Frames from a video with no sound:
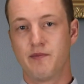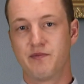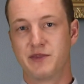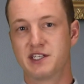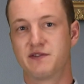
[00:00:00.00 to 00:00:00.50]

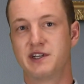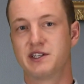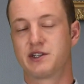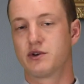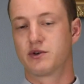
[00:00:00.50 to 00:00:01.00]
These
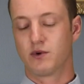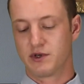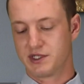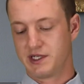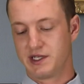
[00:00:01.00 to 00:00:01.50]
fees go
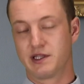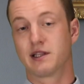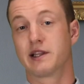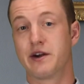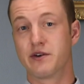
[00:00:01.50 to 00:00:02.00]
towards the
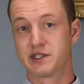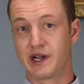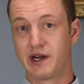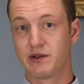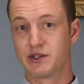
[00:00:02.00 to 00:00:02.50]
lender's
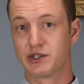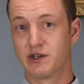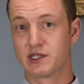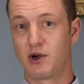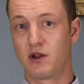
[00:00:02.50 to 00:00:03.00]
title
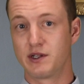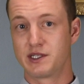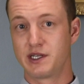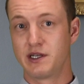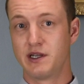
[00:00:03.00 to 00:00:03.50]
insurance
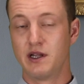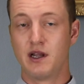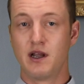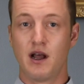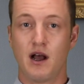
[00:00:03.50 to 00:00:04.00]
policy.
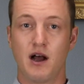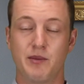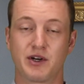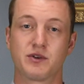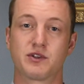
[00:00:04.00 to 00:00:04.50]

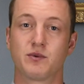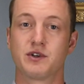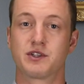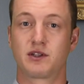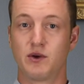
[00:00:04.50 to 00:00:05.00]
It goes
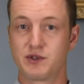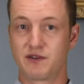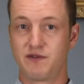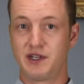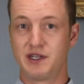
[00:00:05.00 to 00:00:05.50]
towards closing
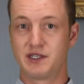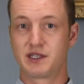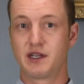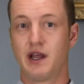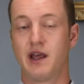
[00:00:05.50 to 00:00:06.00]

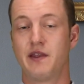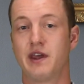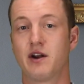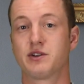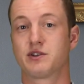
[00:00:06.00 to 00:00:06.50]
fees and
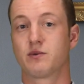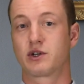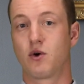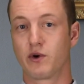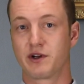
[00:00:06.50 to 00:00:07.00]
then also
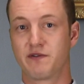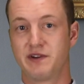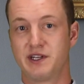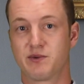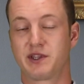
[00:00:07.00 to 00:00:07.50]
recording
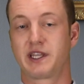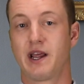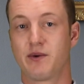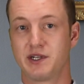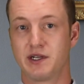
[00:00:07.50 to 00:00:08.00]
fees with the
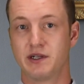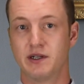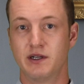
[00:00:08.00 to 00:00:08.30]
county.